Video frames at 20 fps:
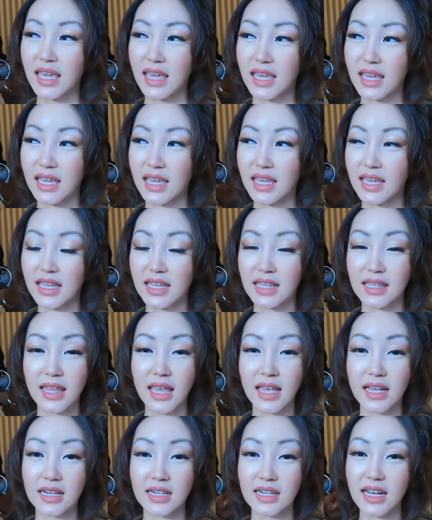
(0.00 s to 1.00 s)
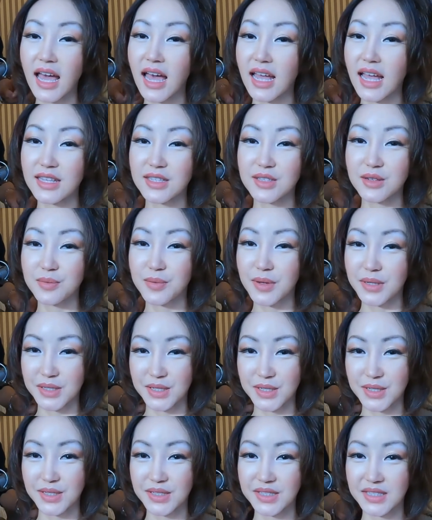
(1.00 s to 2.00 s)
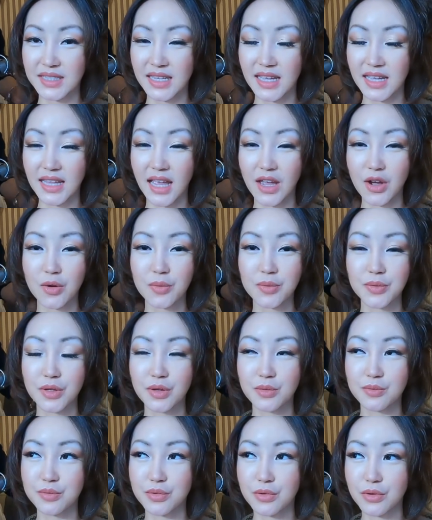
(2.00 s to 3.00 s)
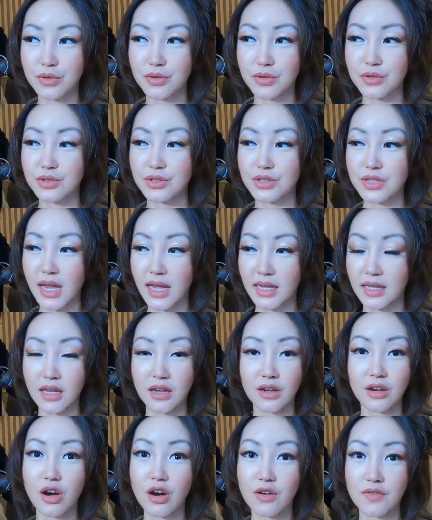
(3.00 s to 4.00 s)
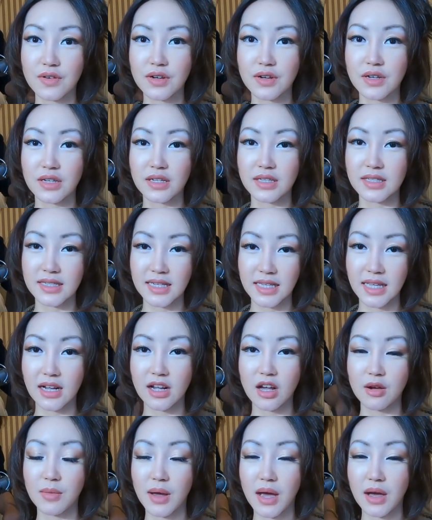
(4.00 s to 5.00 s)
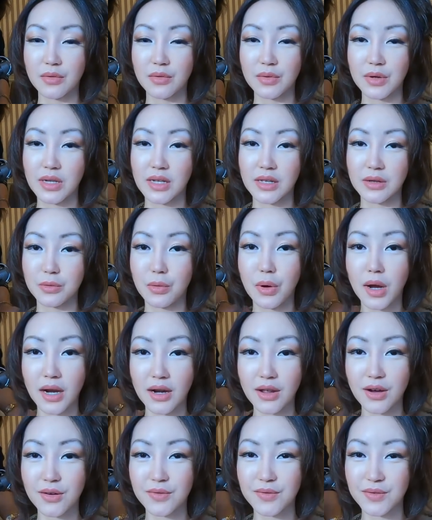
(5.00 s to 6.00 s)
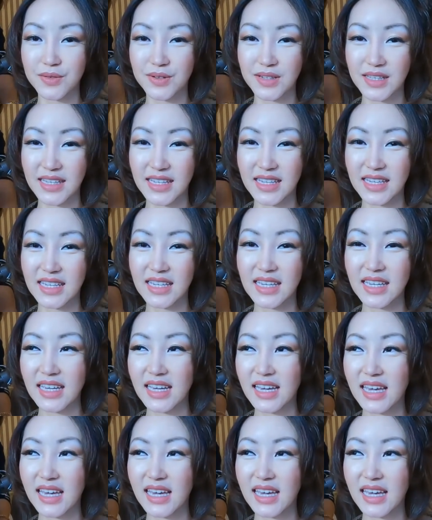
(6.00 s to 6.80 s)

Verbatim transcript: and take lots of pictures and I hope the book jacket cover is gonna come out really well hopefully